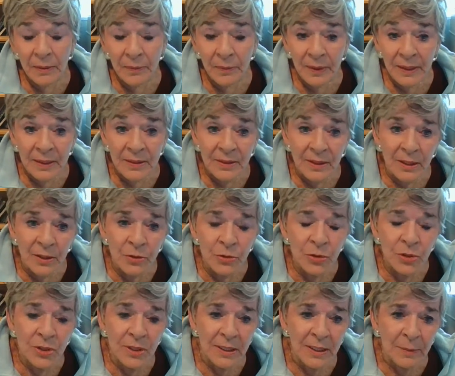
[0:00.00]
it's
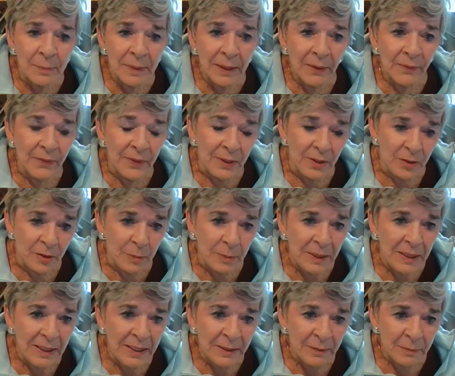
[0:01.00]
interesting about these
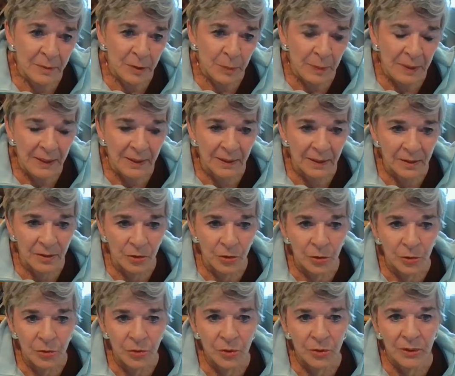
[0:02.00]
mediums because
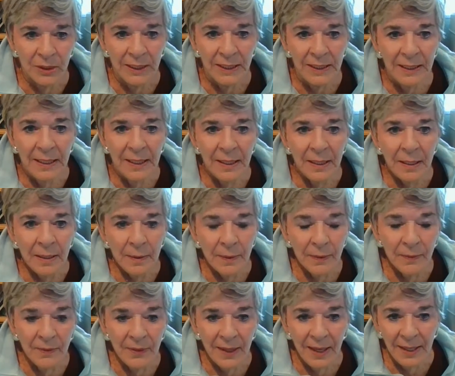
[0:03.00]
usually
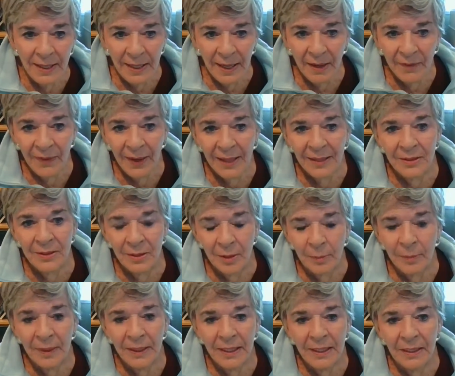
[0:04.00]
they have had
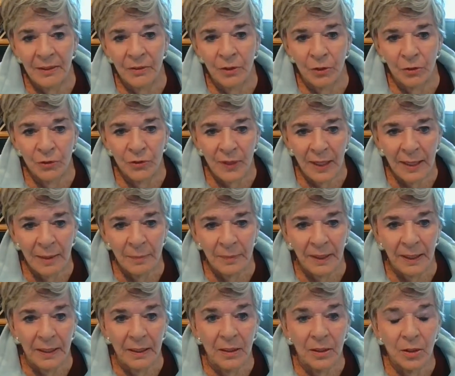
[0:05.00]
somebody in their
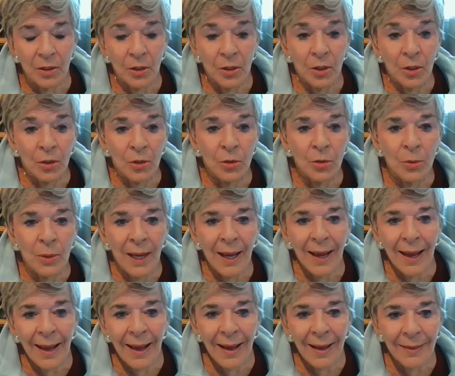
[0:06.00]
family who
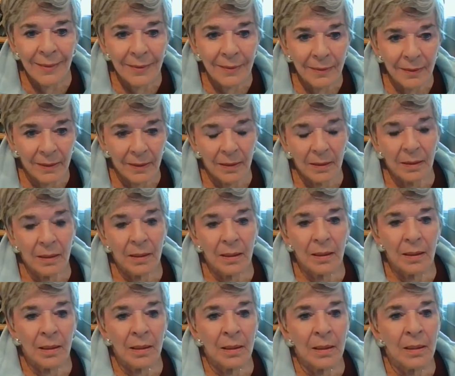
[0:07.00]
had,
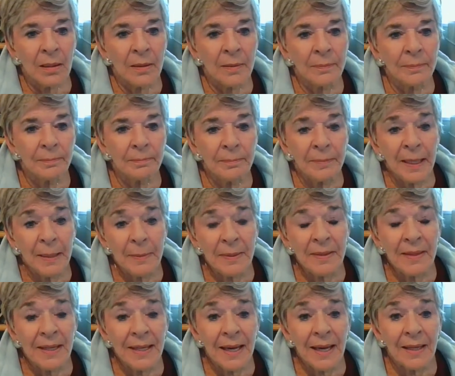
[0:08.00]
maybe
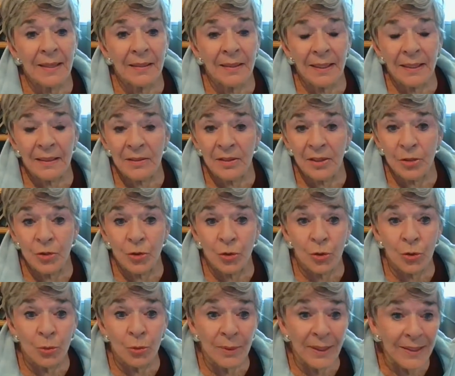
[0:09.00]
they had an ancestor
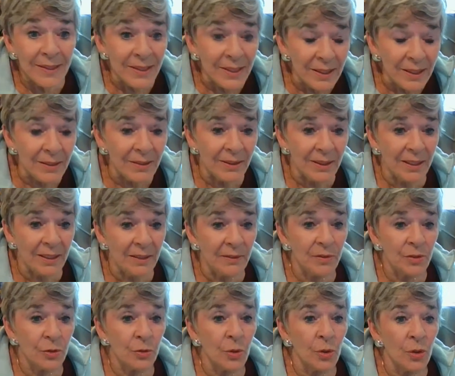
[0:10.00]
who read tea
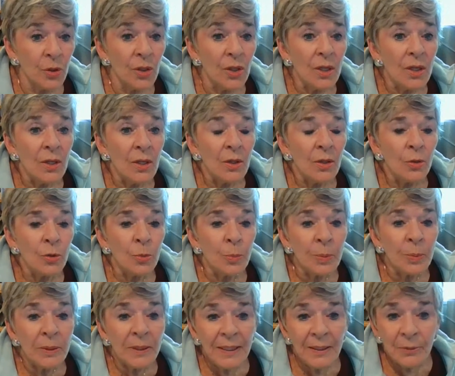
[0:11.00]
leaves or who
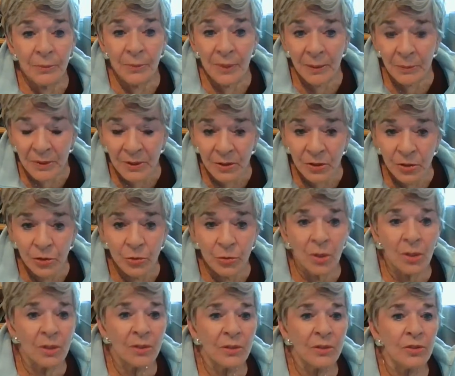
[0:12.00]
played around with
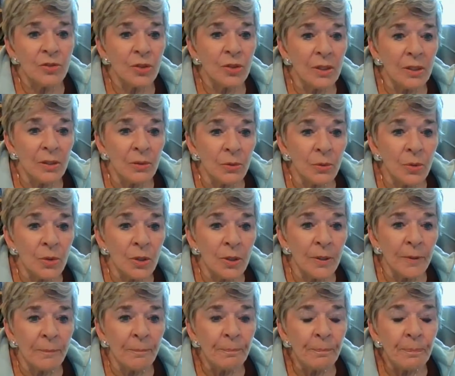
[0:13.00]
astrology
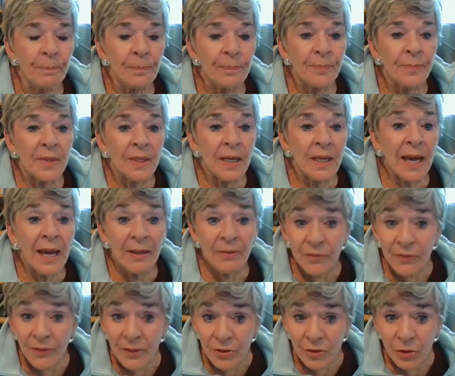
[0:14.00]
or
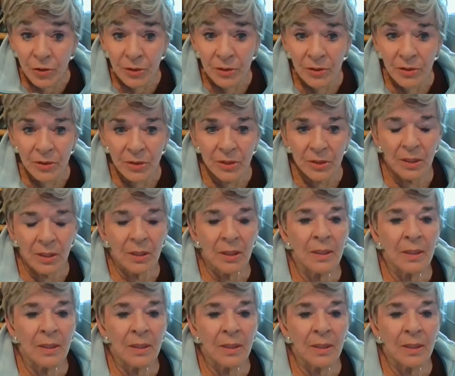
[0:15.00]
had visions,